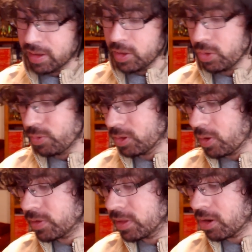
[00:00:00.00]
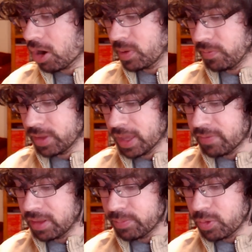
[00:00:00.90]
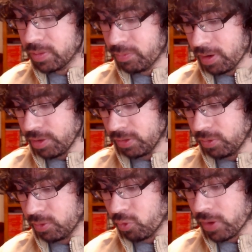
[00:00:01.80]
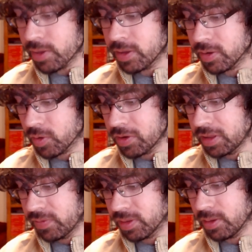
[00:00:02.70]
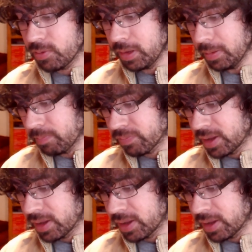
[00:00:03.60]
She was loaned to the army for the Heavenly Buddha project until a tragedy occurred in the facility.